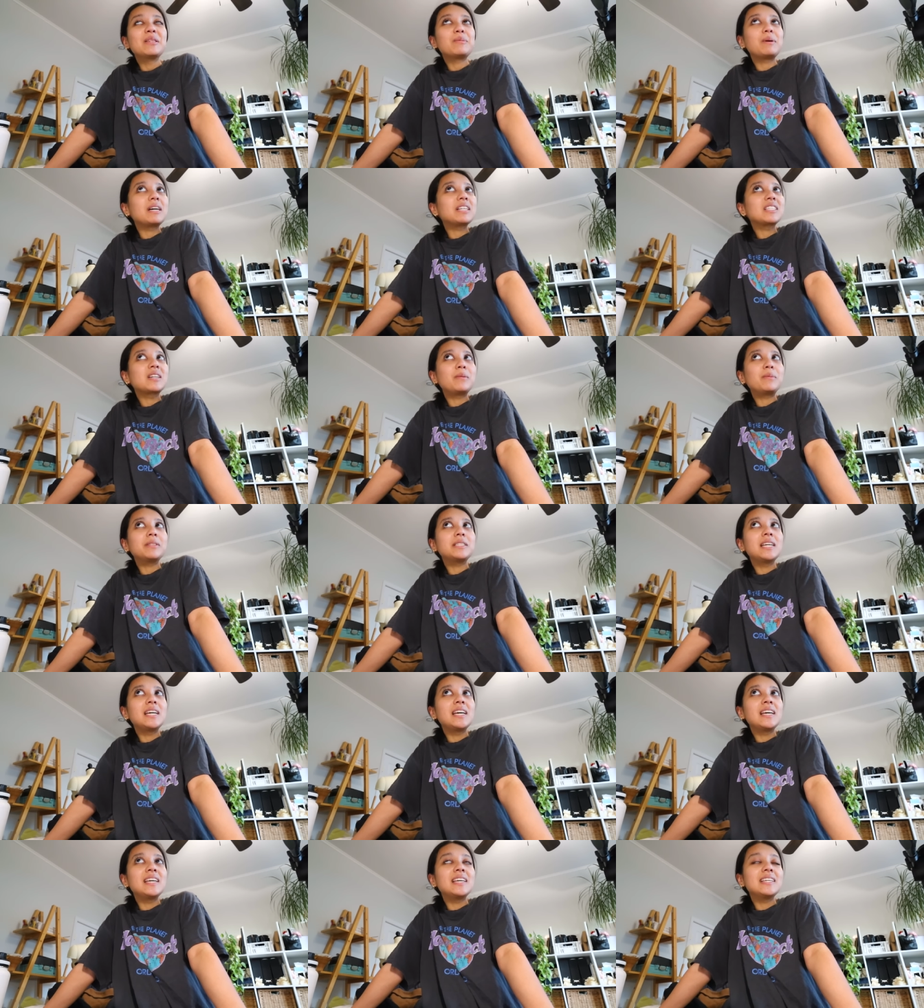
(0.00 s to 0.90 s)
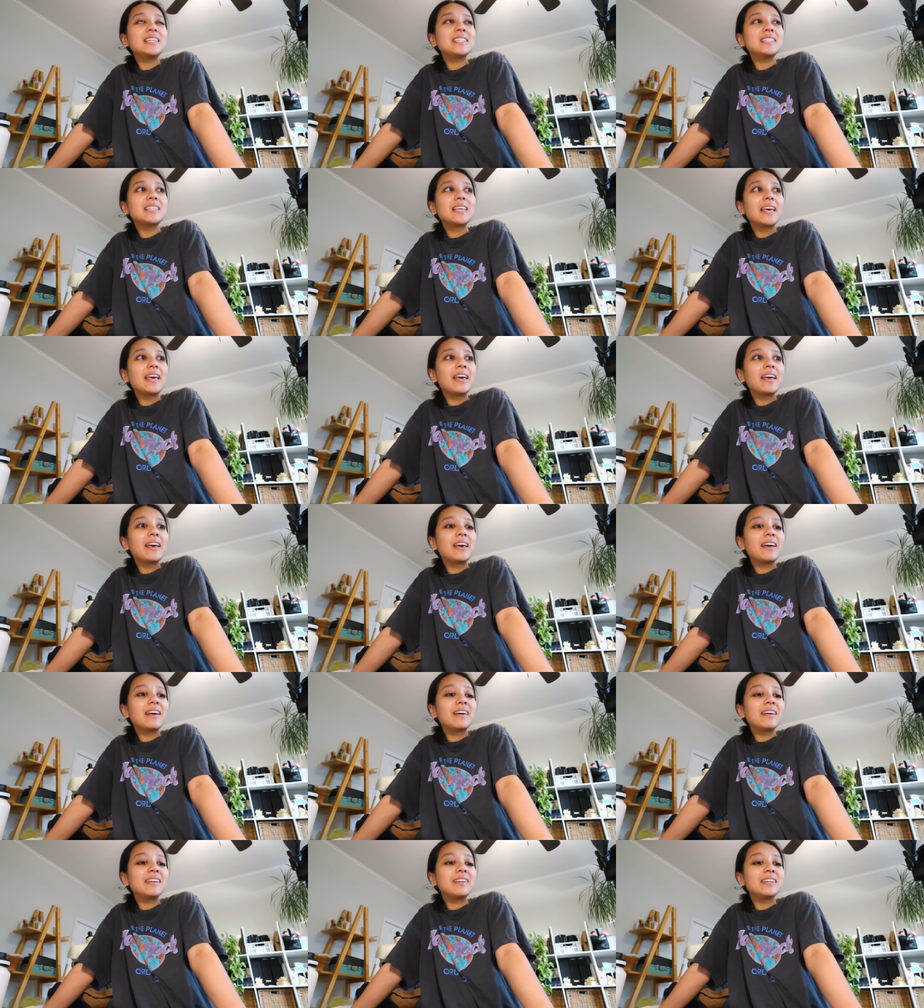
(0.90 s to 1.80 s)
past couple days
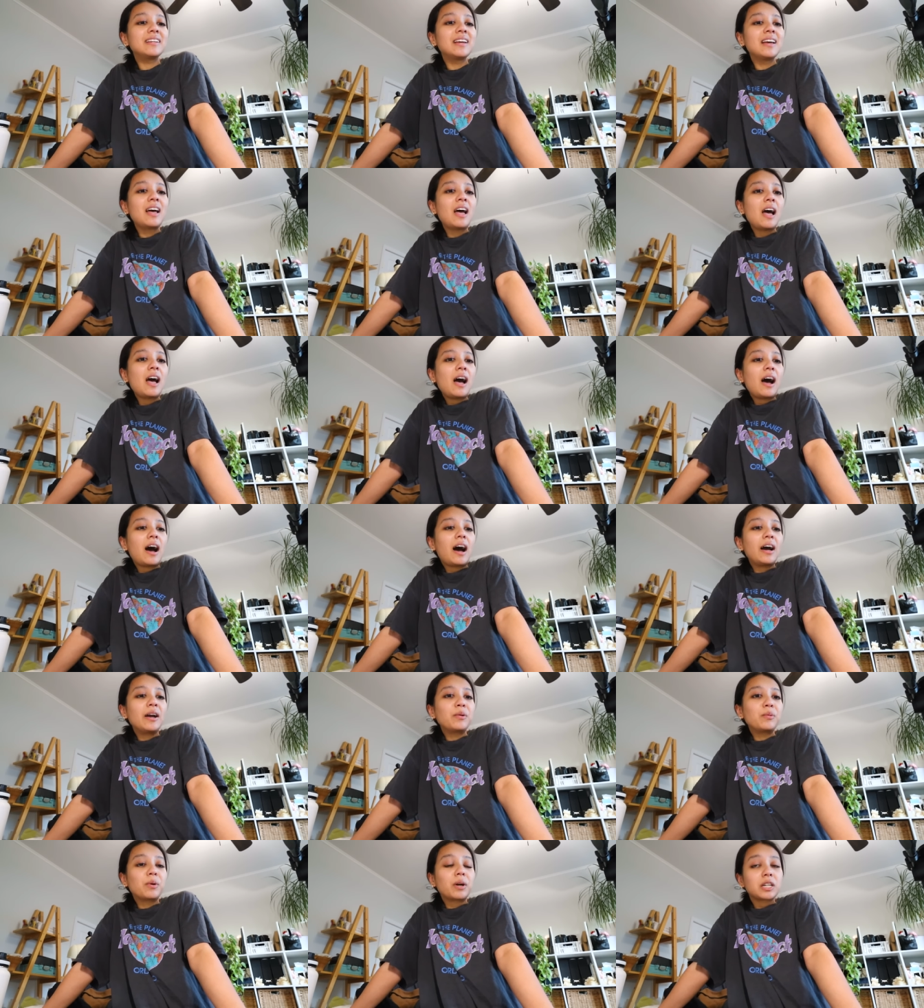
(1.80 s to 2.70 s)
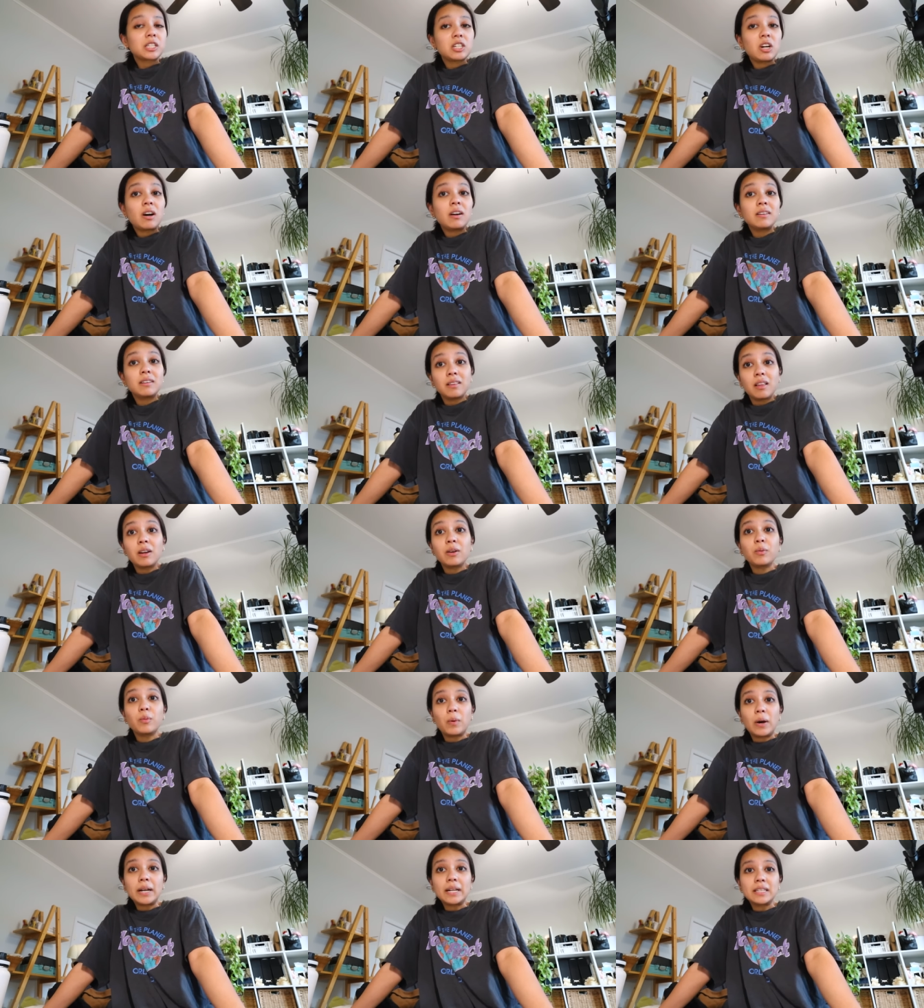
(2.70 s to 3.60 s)
and I worked on a lot
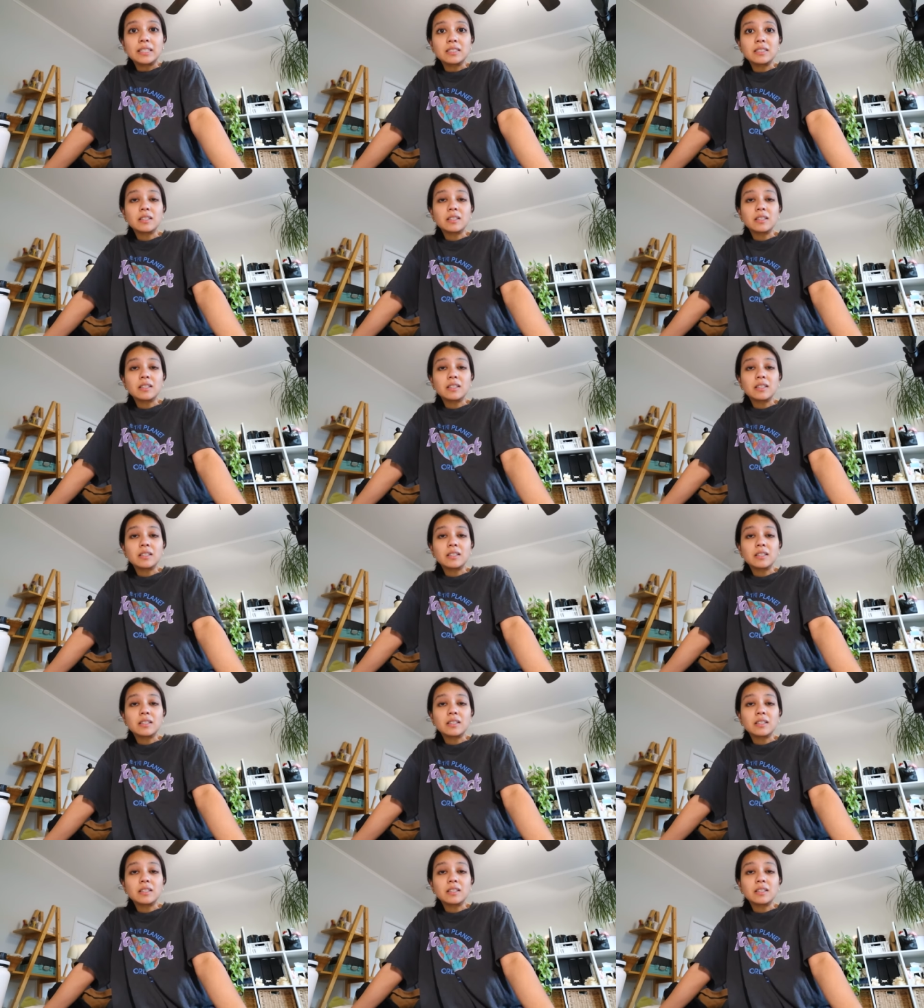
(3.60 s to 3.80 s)
of wedding